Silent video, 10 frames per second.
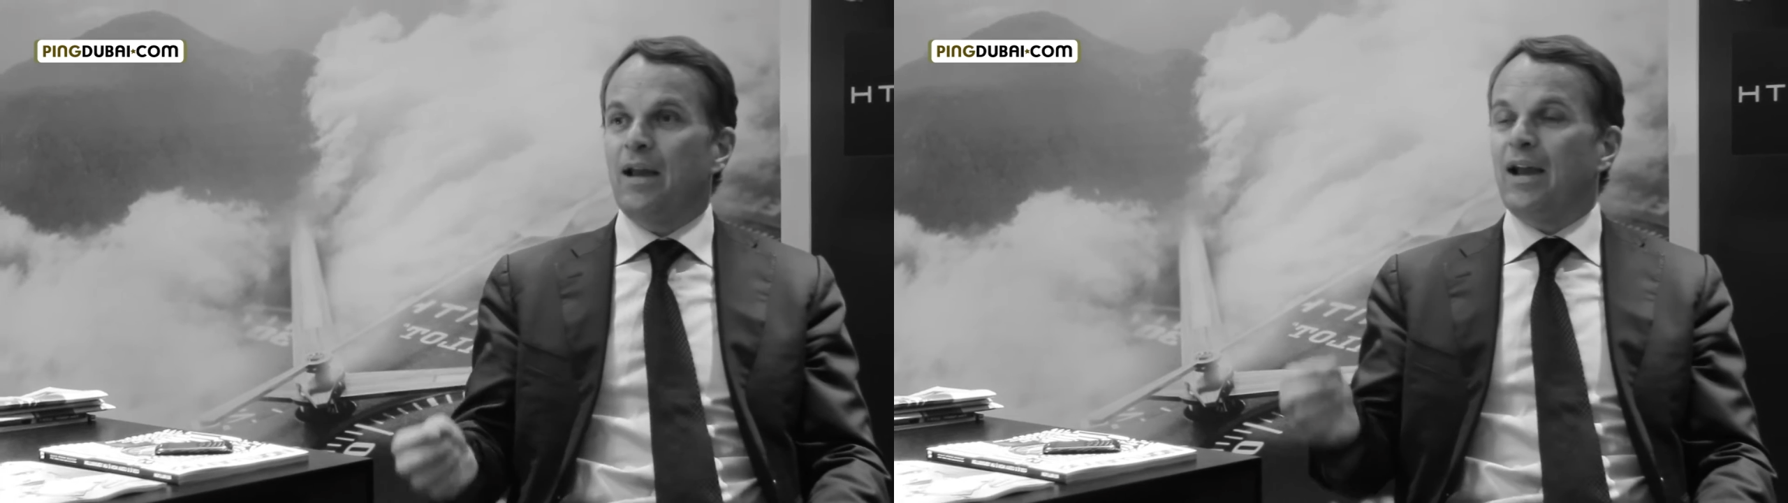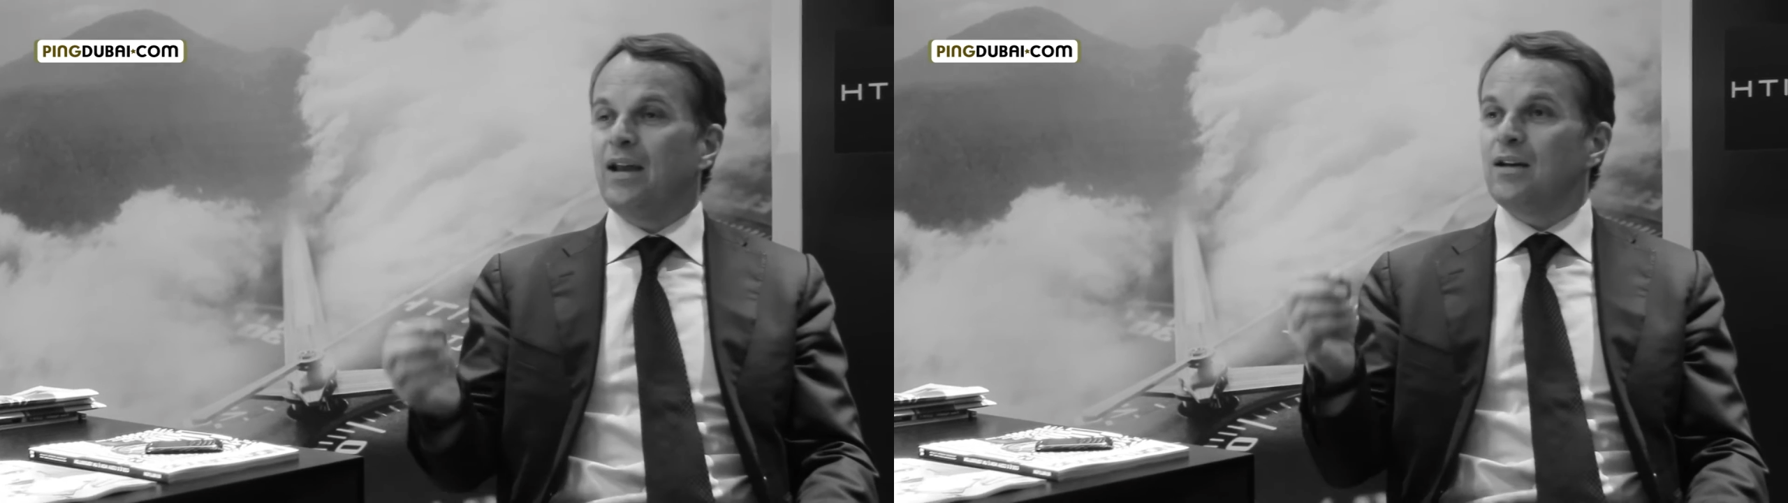
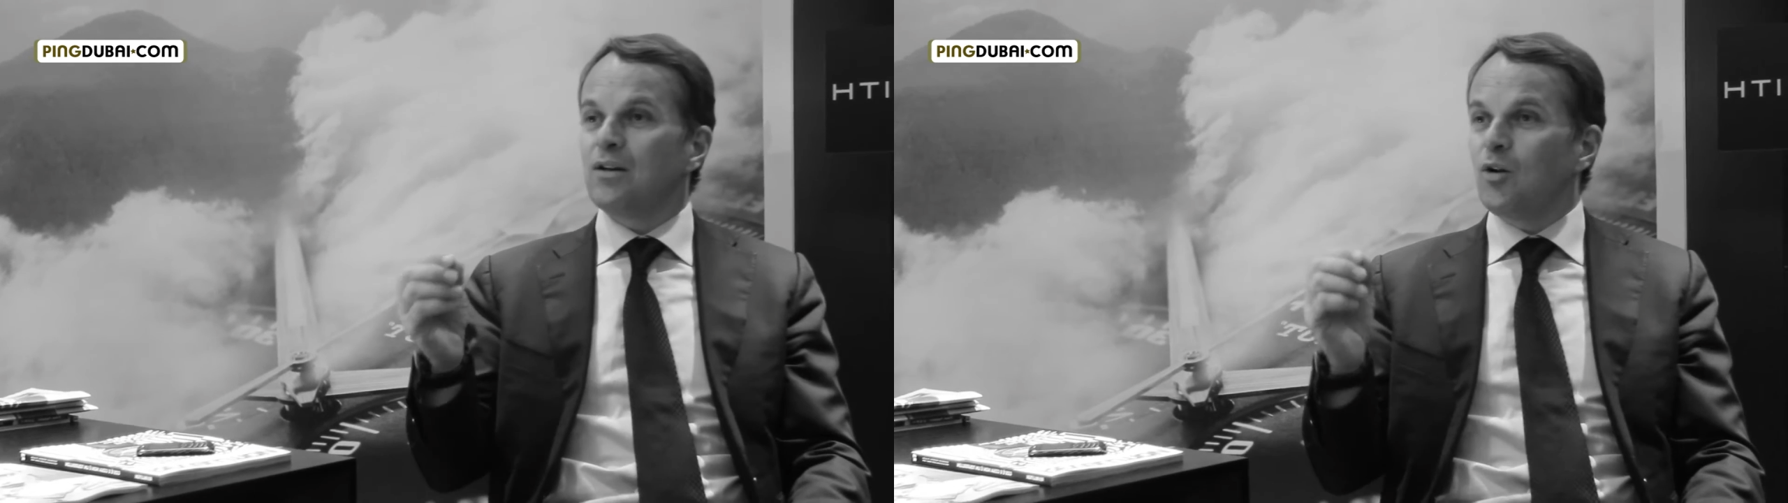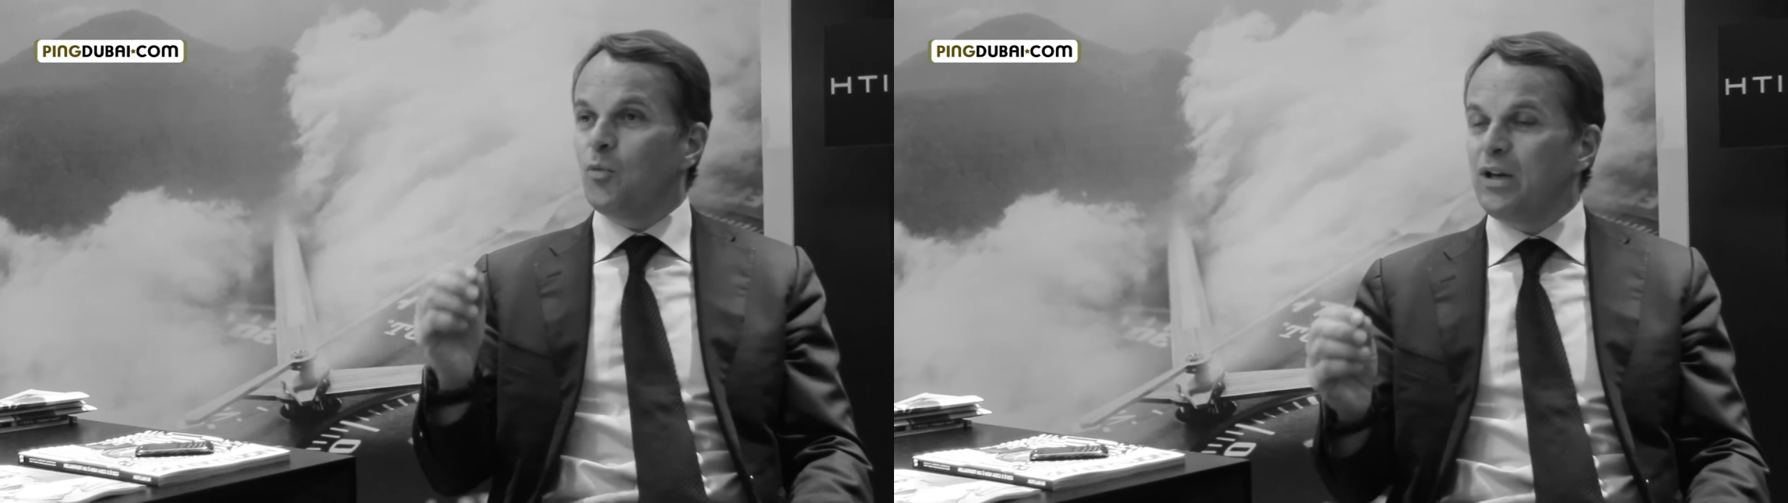And
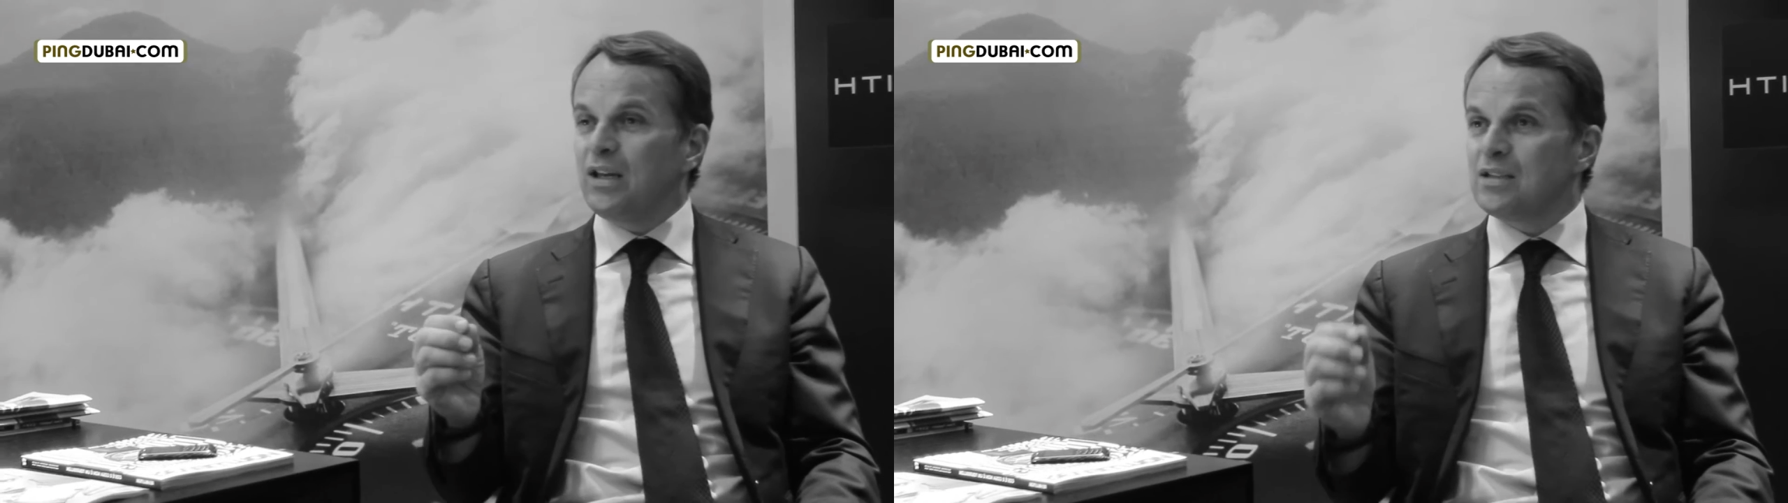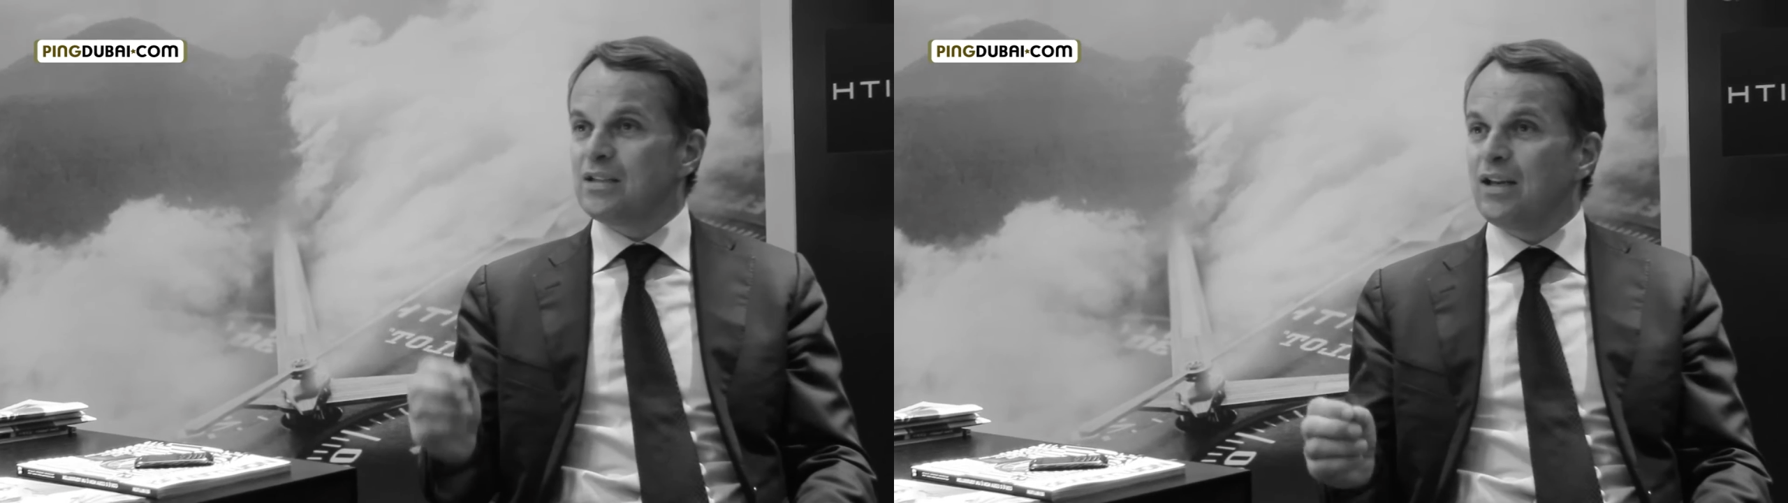we
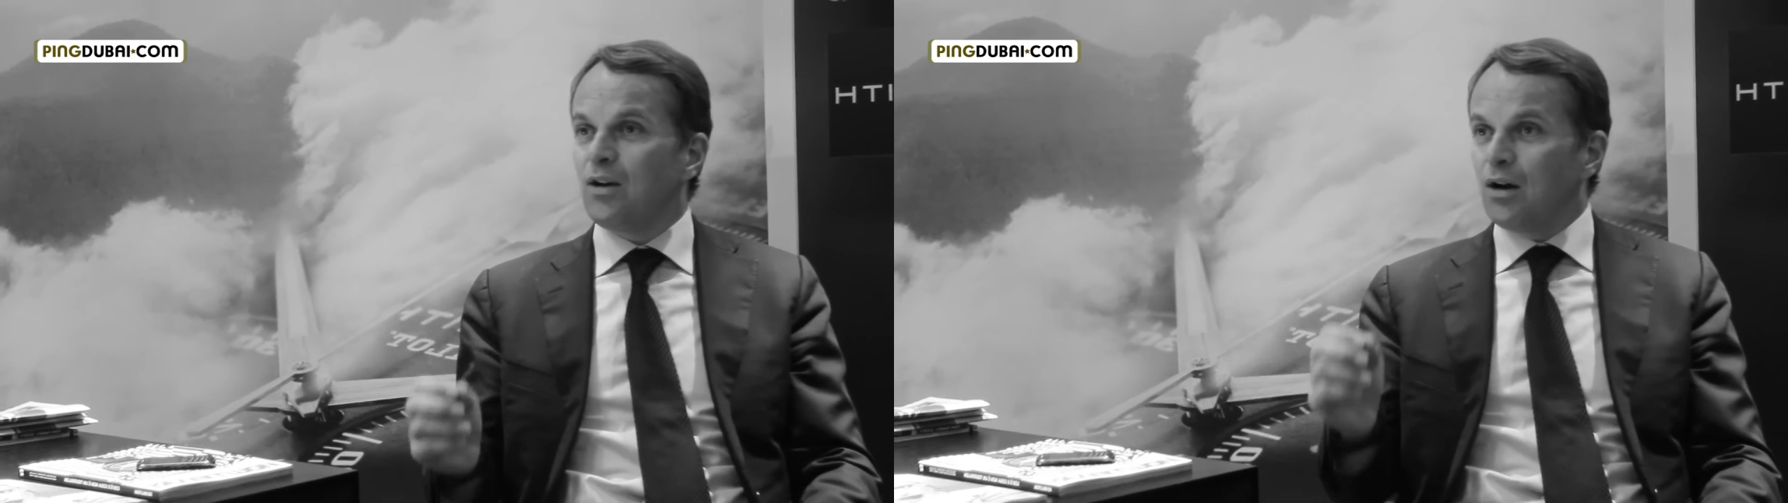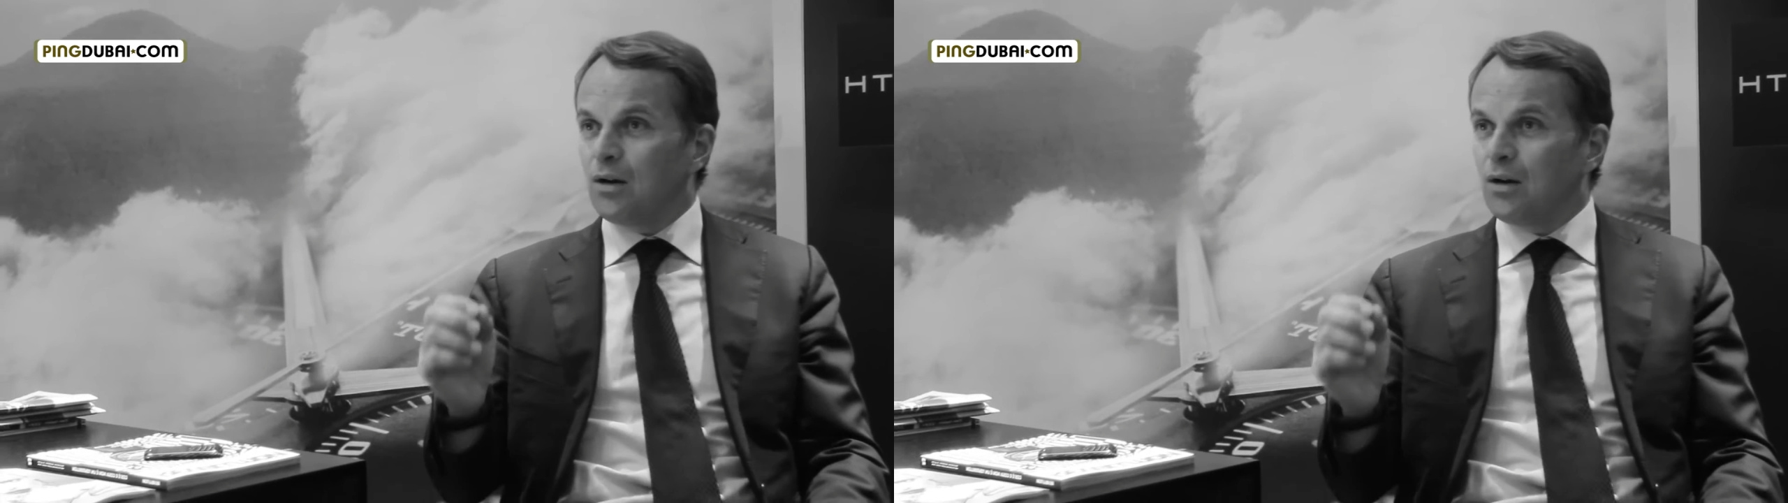can say,